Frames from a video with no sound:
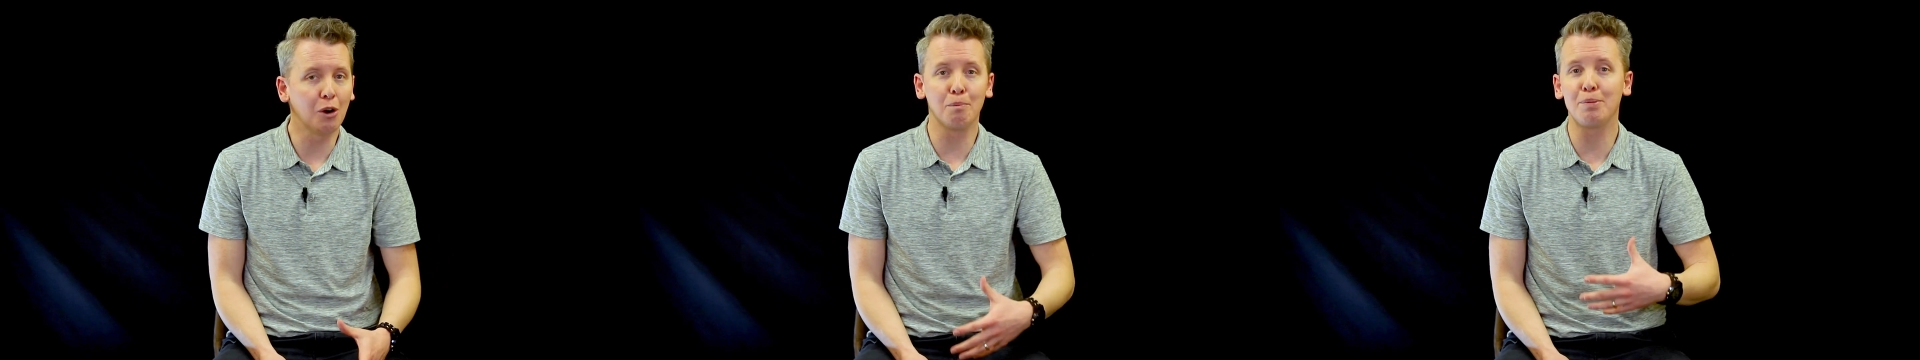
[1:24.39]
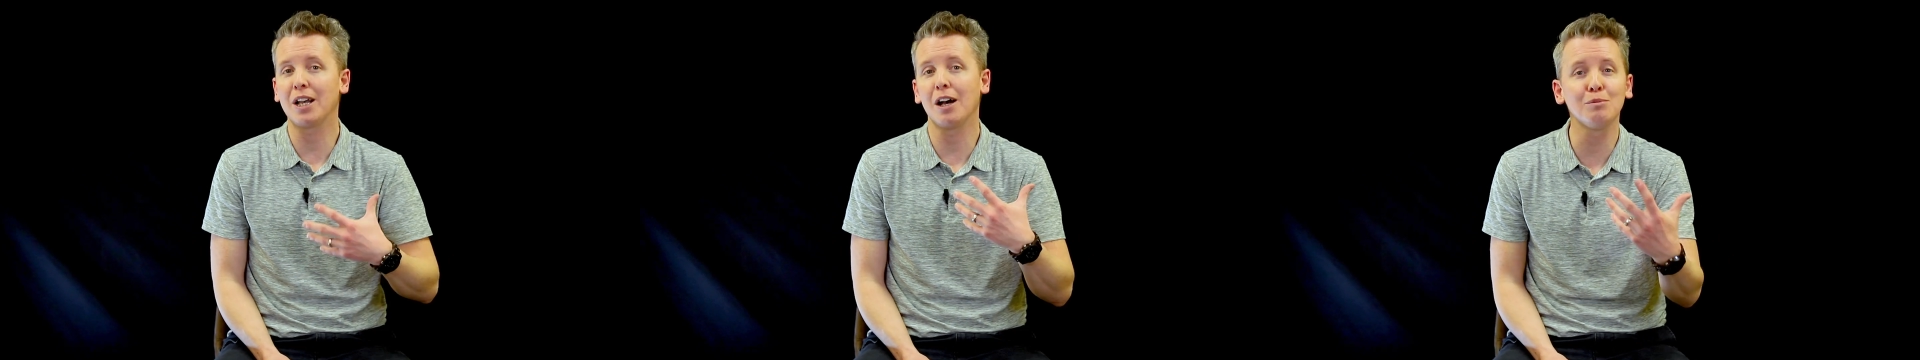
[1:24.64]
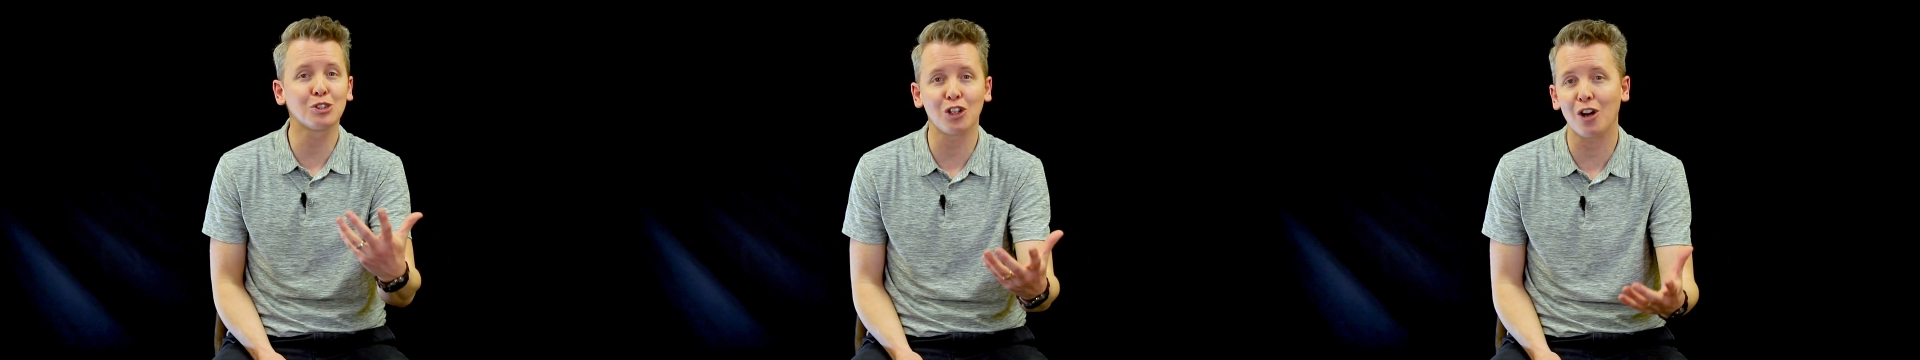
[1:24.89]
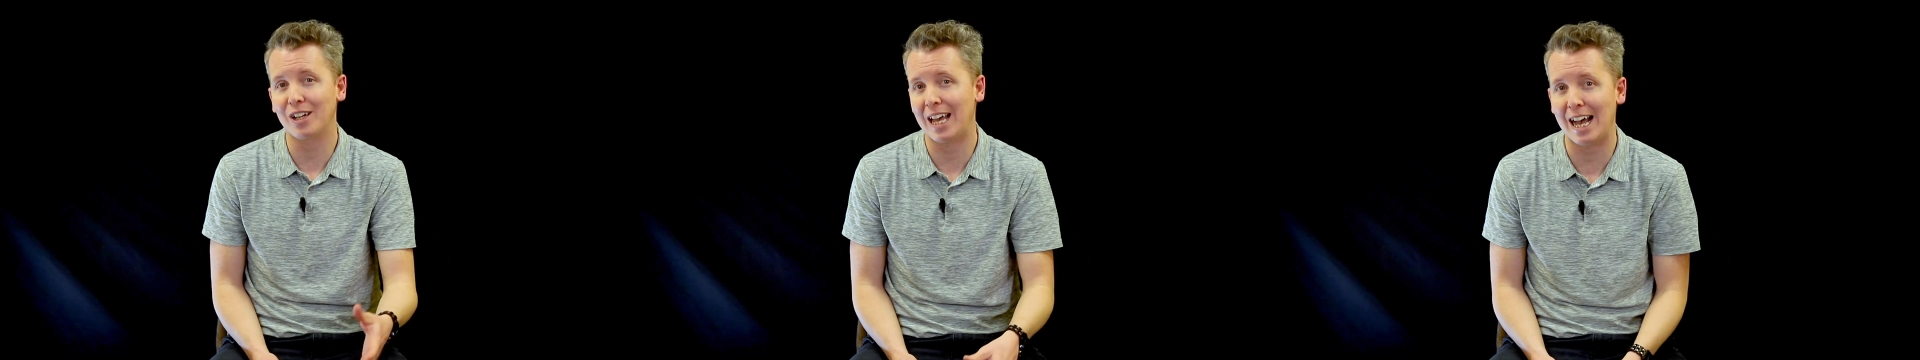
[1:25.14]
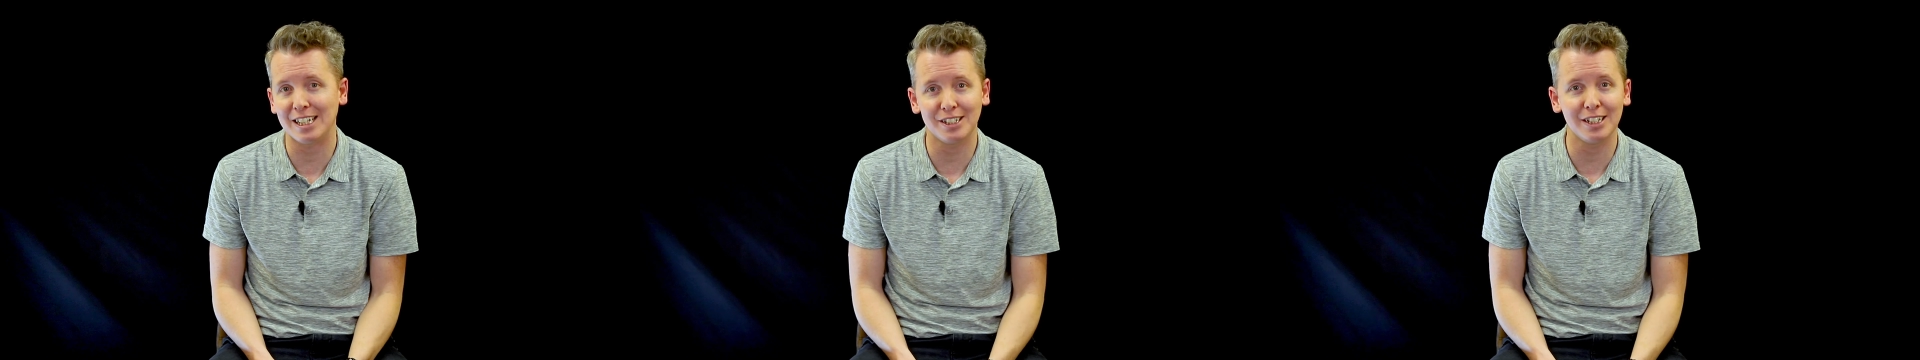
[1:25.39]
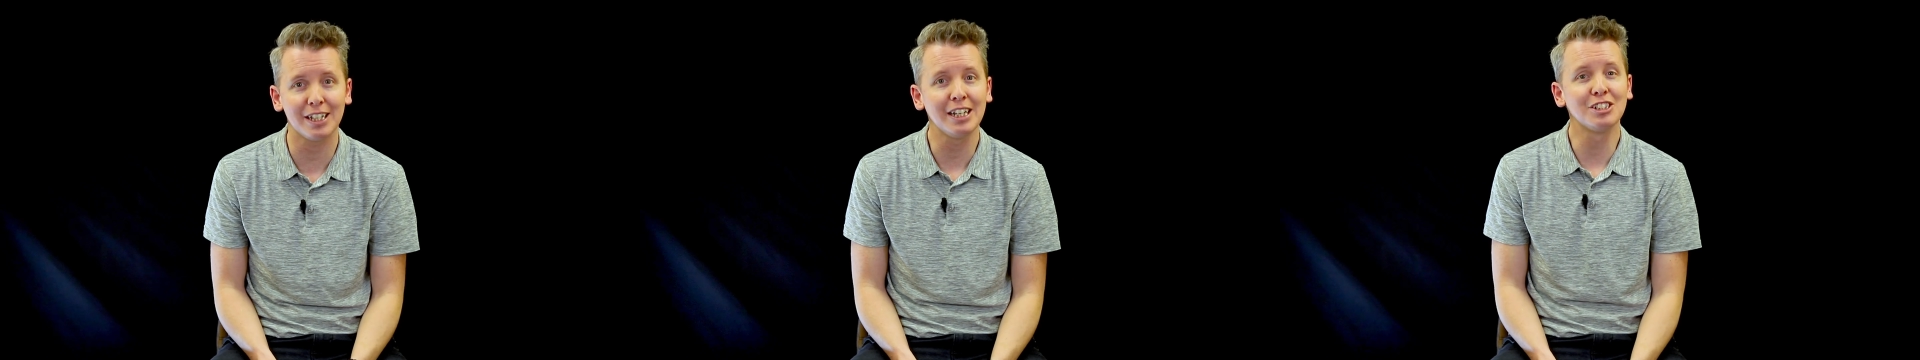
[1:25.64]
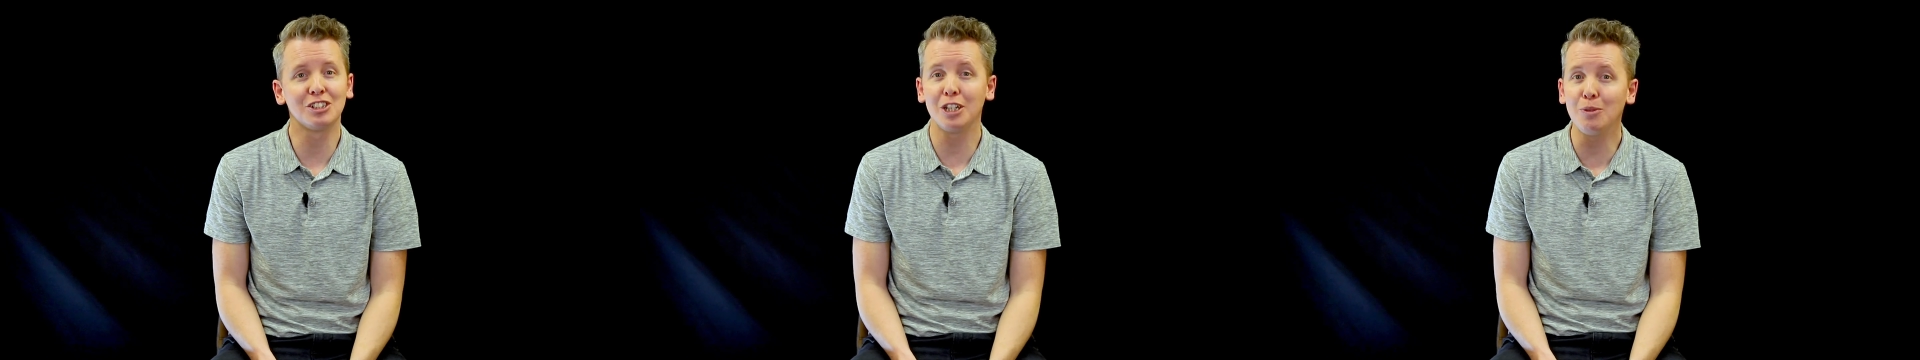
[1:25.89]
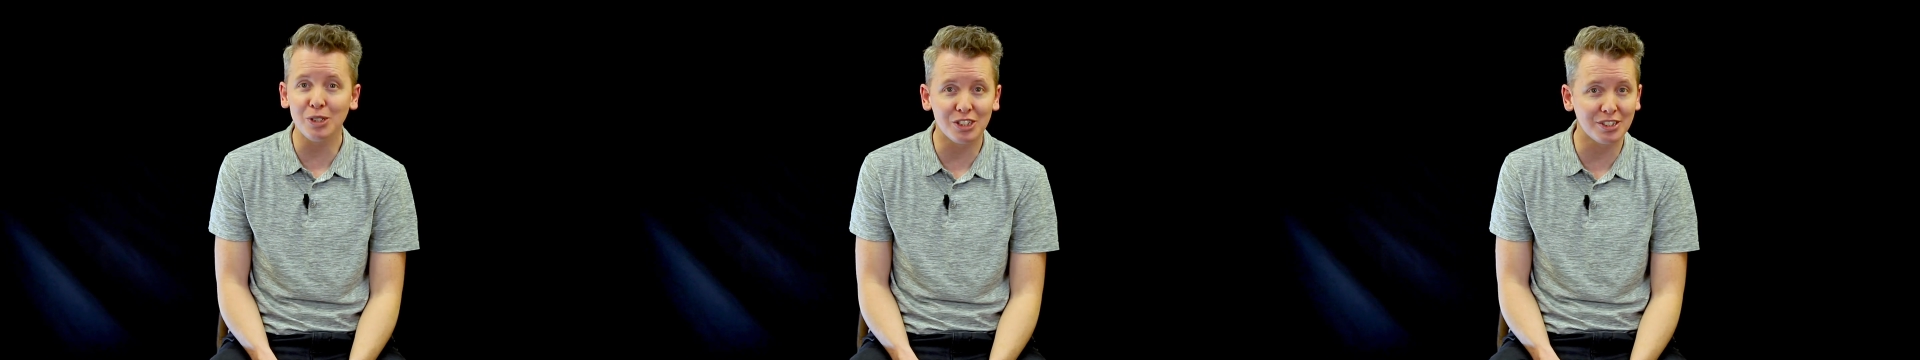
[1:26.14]
or become sarcastic,
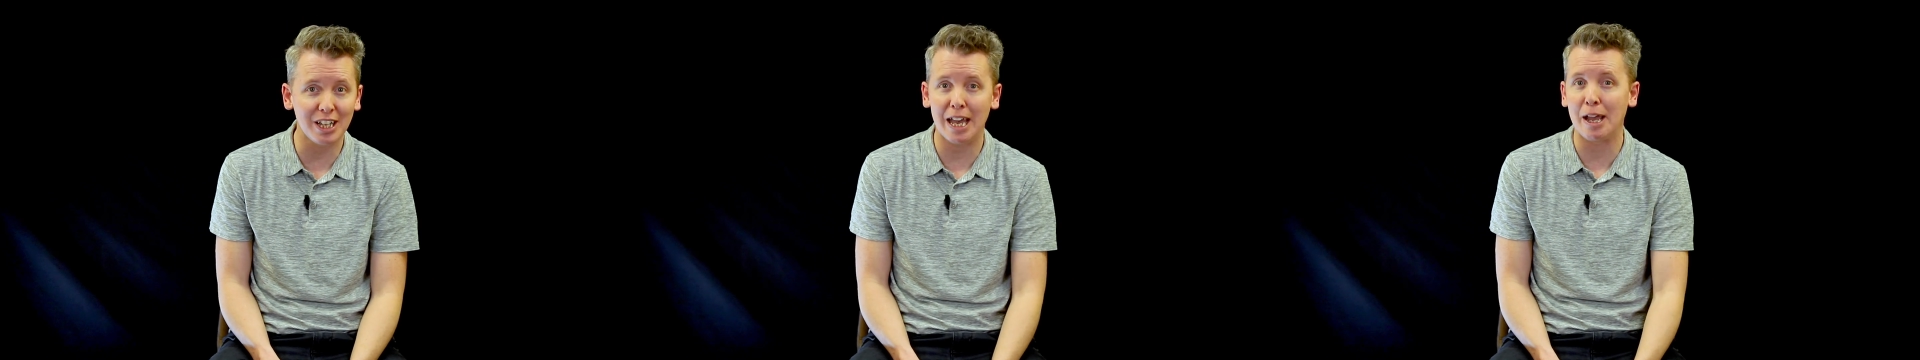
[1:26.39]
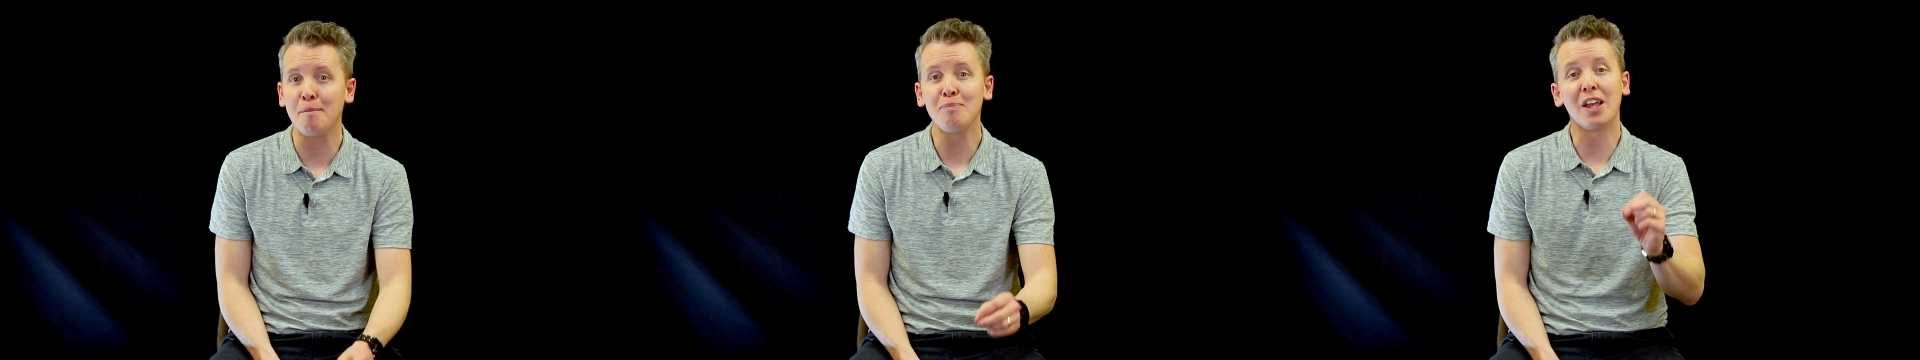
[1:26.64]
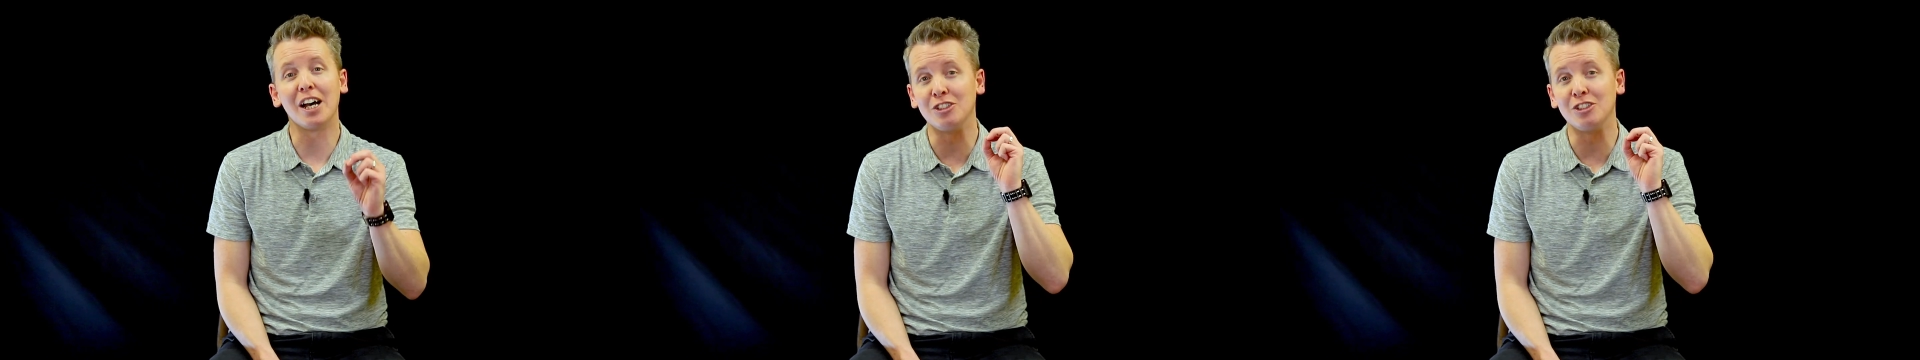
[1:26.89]
she would say,